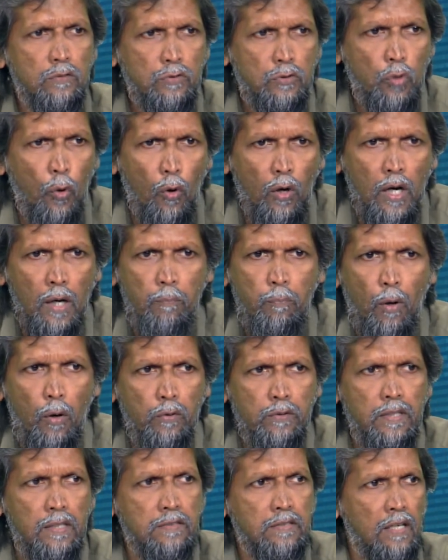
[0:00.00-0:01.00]
talk
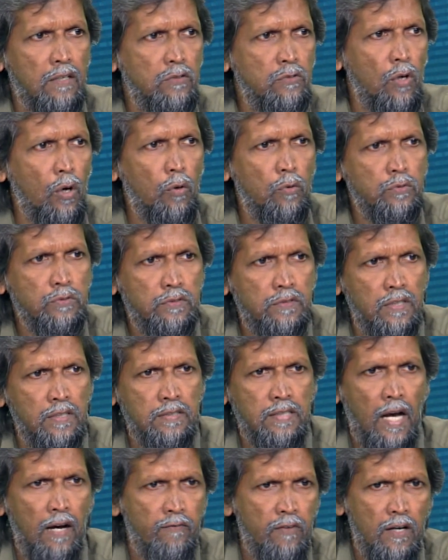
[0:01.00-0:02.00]
about this, announce
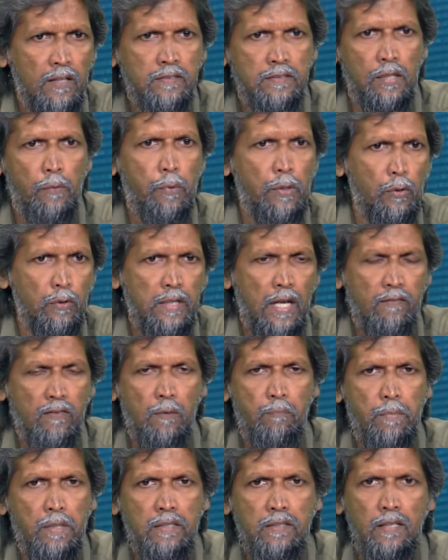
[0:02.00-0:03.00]
this, say we're going to have
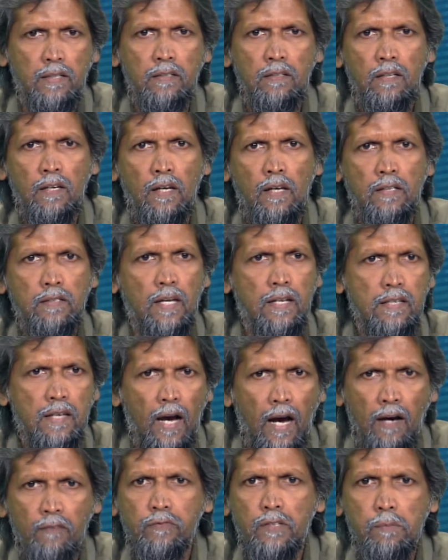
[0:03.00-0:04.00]
a meeting. Then you
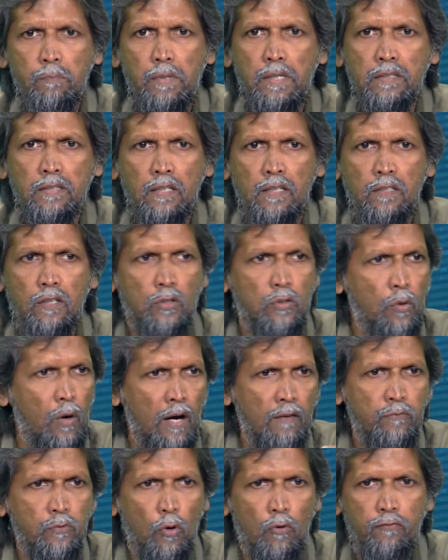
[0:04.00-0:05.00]
have the meeting, you don't
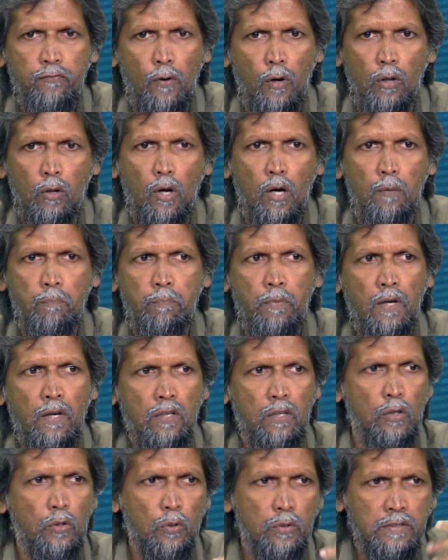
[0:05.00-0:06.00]
have no follow-up,
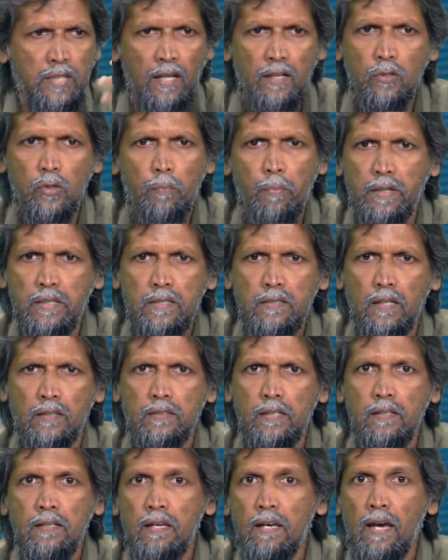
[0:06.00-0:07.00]
you don't tell nobody
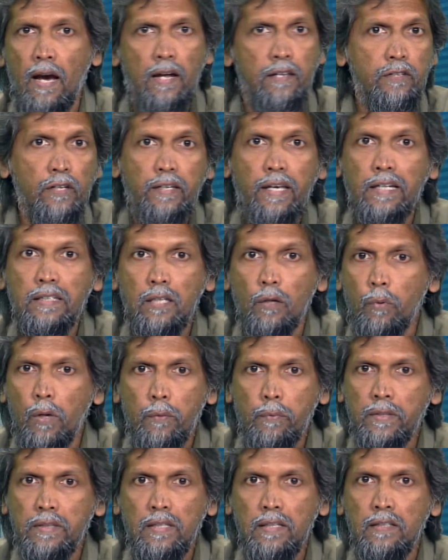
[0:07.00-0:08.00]
nothing, and you get
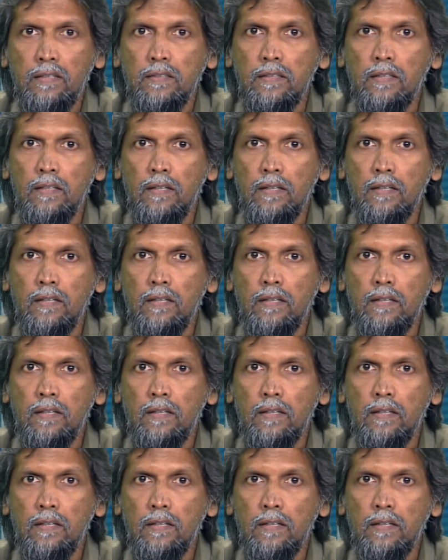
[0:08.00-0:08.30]
away with it.